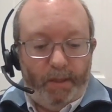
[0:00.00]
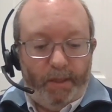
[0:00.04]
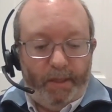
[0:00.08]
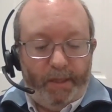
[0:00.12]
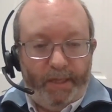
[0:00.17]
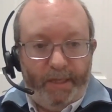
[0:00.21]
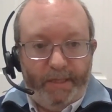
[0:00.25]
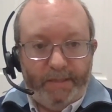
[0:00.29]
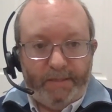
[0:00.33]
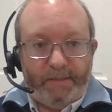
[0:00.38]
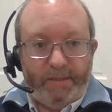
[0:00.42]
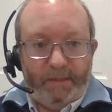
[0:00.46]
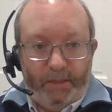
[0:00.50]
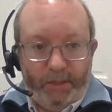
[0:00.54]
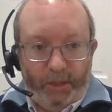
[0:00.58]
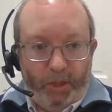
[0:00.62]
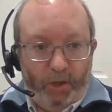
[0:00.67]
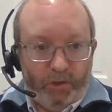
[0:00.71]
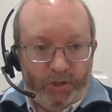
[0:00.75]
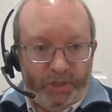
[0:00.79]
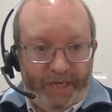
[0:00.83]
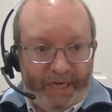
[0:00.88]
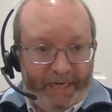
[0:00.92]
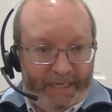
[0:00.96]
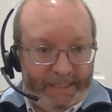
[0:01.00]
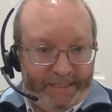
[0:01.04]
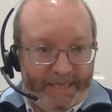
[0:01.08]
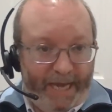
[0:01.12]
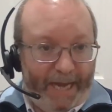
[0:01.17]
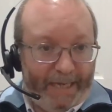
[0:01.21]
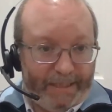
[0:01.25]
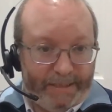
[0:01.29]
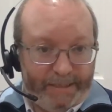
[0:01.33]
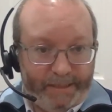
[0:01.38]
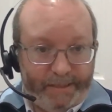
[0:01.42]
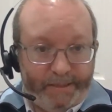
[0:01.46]
It's a negotiating
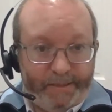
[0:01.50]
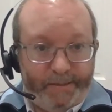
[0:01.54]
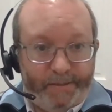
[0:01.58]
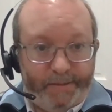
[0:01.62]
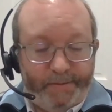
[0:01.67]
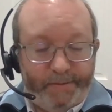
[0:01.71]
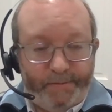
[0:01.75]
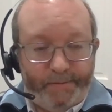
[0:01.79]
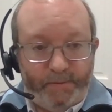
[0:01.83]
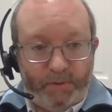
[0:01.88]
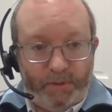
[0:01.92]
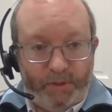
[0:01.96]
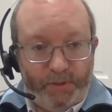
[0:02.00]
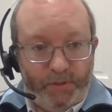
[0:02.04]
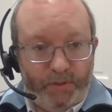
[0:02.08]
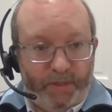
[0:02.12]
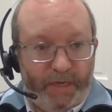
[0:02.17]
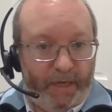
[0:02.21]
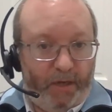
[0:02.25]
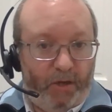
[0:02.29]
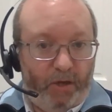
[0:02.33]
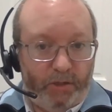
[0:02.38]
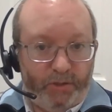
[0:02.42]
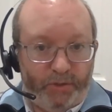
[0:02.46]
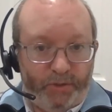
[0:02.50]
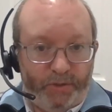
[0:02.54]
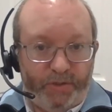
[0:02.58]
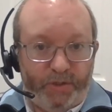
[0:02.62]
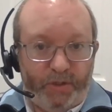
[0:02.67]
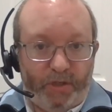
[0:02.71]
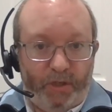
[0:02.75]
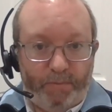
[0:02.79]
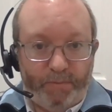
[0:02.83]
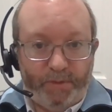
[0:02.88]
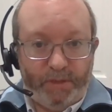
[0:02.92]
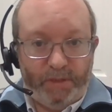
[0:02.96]
tactic to get countries
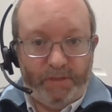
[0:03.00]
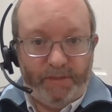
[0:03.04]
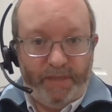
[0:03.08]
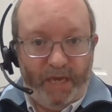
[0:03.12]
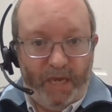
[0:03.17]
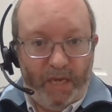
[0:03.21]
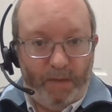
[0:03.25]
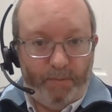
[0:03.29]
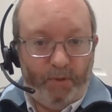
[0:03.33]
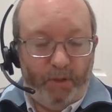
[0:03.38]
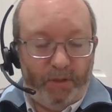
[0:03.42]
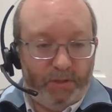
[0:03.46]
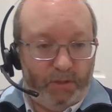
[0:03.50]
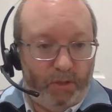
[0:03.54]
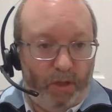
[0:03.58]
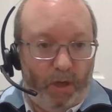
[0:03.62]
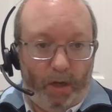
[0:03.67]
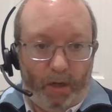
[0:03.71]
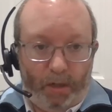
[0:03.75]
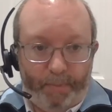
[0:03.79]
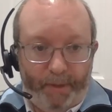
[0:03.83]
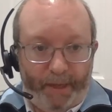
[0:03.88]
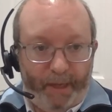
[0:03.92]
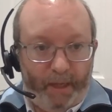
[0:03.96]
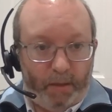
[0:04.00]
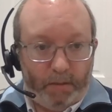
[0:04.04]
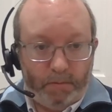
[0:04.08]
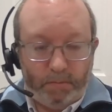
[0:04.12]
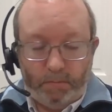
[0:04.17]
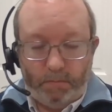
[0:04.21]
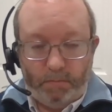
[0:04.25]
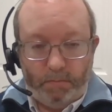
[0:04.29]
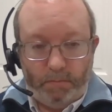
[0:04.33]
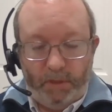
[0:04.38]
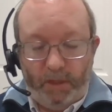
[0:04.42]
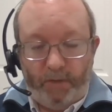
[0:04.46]
to come to the table and talk about
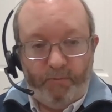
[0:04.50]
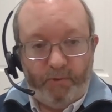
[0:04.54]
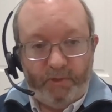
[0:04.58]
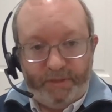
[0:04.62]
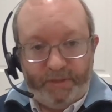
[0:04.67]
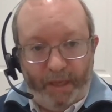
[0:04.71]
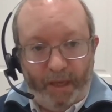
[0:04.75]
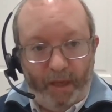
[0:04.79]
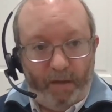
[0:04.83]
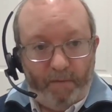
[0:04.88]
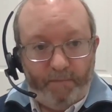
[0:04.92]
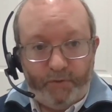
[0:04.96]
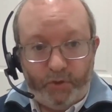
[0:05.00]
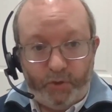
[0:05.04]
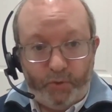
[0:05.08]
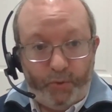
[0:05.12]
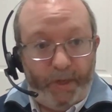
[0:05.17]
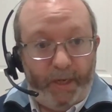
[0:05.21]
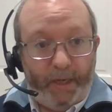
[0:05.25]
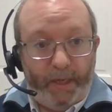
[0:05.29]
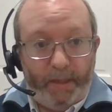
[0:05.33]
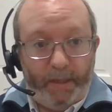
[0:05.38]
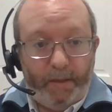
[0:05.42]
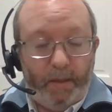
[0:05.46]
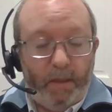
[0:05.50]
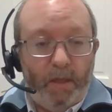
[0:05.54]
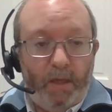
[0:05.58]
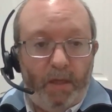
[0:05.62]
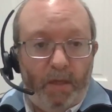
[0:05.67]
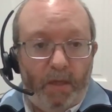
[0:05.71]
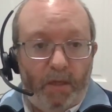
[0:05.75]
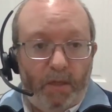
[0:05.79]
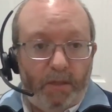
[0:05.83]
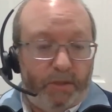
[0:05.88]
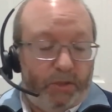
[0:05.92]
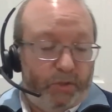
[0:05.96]
and resolve trade
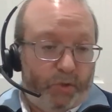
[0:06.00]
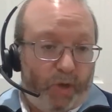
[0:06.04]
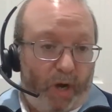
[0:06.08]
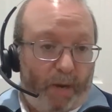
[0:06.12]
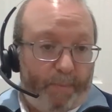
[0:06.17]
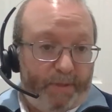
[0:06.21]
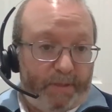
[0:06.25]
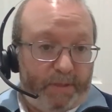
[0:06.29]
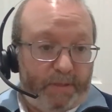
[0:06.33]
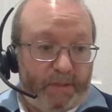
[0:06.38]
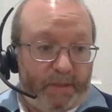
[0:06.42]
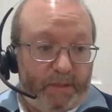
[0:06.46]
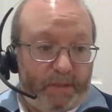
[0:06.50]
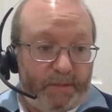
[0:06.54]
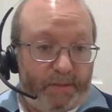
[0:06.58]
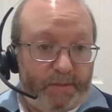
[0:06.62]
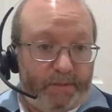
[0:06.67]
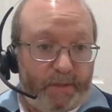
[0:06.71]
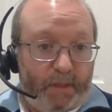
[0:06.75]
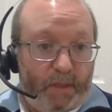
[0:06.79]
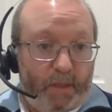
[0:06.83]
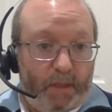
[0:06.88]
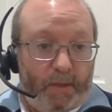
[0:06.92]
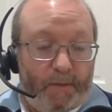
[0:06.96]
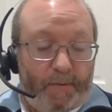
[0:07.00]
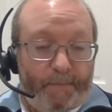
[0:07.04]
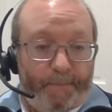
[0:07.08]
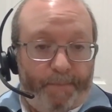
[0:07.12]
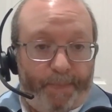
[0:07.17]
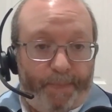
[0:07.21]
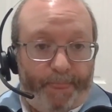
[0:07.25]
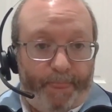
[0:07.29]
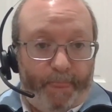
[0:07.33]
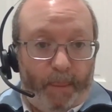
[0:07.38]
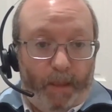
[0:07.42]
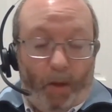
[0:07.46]
discrepancies.
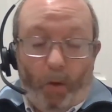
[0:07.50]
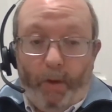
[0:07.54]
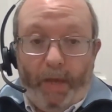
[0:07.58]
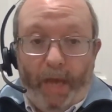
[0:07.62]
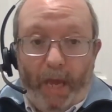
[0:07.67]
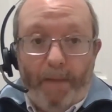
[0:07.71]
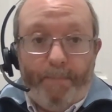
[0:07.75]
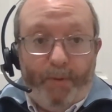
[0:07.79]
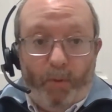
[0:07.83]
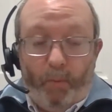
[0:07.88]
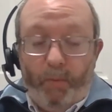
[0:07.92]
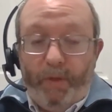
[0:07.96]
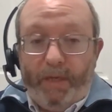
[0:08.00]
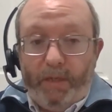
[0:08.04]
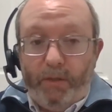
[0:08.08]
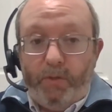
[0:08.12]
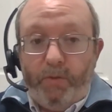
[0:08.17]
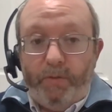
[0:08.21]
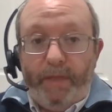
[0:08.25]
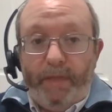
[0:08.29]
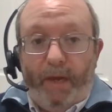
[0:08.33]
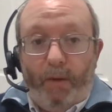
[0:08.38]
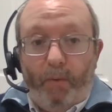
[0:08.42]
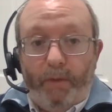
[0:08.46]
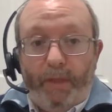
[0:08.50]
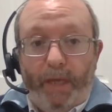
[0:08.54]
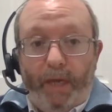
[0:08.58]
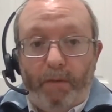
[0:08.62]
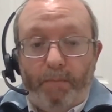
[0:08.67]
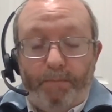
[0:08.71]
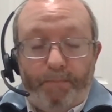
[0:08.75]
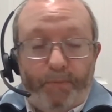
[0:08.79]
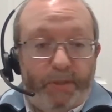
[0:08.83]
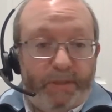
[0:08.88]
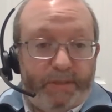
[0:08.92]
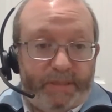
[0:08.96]
Okay, but we can do that
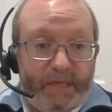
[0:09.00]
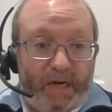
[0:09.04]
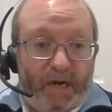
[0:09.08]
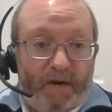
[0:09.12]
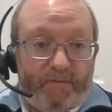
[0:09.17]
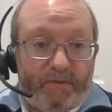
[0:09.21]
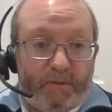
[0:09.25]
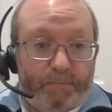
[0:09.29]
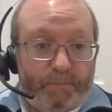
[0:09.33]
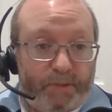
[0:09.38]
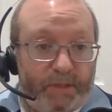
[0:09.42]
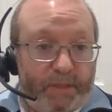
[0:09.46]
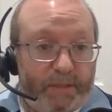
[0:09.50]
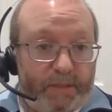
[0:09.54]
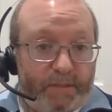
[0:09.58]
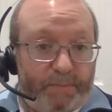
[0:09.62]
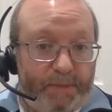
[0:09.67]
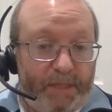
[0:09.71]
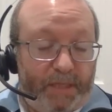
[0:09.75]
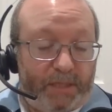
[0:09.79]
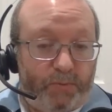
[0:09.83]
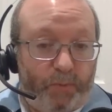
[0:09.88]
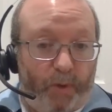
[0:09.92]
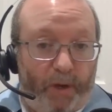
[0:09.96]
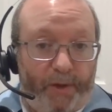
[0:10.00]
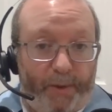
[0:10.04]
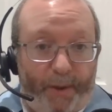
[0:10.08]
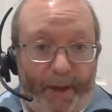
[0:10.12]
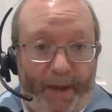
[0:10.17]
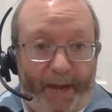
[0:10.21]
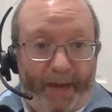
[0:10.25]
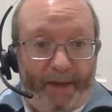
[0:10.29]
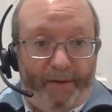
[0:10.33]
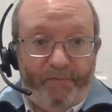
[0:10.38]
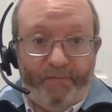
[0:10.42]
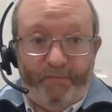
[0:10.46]
without putting tariffs in place. I mean, that's why you
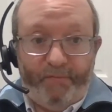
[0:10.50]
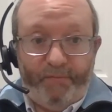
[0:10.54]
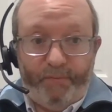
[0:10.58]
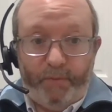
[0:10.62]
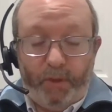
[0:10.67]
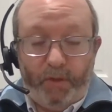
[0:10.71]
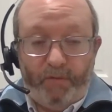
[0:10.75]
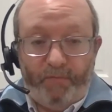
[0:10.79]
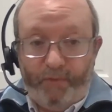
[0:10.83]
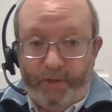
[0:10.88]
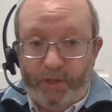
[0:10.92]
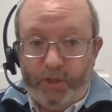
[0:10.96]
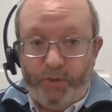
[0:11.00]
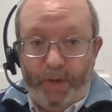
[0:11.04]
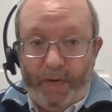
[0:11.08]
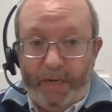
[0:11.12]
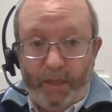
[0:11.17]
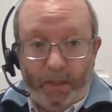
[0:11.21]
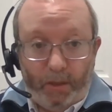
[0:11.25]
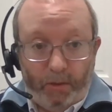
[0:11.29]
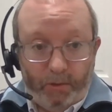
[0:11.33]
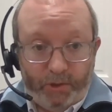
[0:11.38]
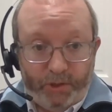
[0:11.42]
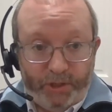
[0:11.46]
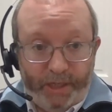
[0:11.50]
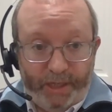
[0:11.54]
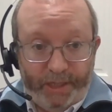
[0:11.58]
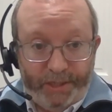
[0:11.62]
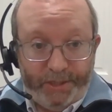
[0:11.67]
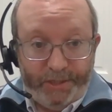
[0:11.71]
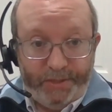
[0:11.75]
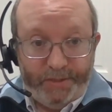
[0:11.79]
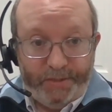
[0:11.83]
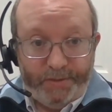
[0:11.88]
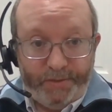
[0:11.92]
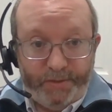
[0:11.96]
have, free trade
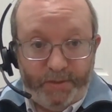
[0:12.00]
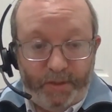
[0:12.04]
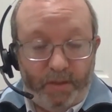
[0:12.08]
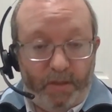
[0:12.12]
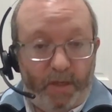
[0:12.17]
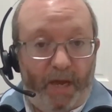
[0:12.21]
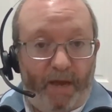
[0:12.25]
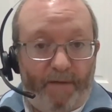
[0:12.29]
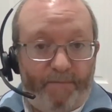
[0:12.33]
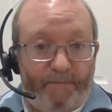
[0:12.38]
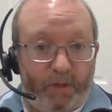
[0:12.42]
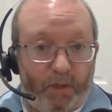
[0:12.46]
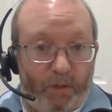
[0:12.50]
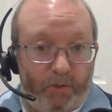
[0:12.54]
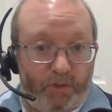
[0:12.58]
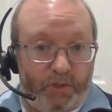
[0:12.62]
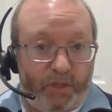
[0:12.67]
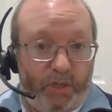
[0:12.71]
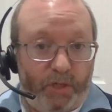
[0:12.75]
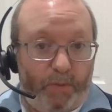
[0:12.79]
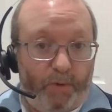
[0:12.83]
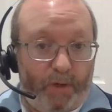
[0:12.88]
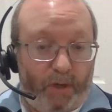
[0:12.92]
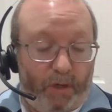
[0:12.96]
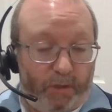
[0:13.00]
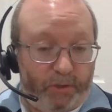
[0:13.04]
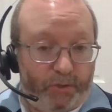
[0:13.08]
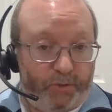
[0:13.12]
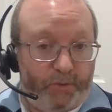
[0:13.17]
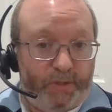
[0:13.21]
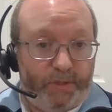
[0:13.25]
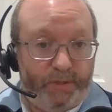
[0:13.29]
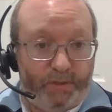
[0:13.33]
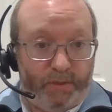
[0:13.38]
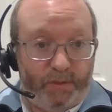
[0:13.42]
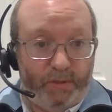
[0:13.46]
negotiations, and you have negotiate with
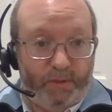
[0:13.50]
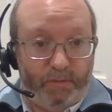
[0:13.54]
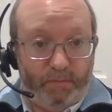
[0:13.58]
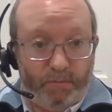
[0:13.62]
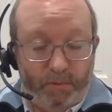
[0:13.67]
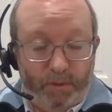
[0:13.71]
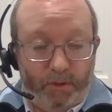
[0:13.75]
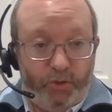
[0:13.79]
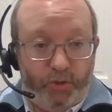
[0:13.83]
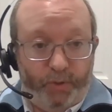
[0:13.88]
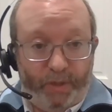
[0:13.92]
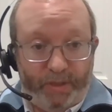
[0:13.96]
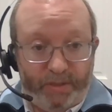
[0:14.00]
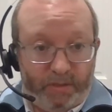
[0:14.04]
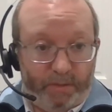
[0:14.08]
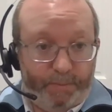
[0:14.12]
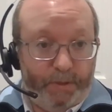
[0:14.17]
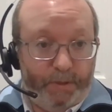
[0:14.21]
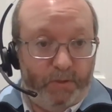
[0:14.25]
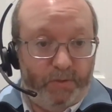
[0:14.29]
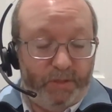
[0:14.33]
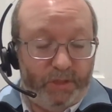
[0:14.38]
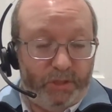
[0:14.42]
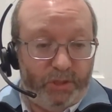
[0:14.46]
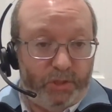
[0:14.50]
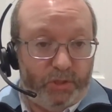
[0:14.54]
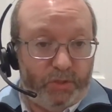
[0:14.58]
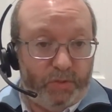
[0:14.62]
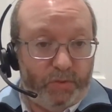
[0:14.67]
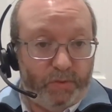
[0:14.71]
countries to address some of those issues.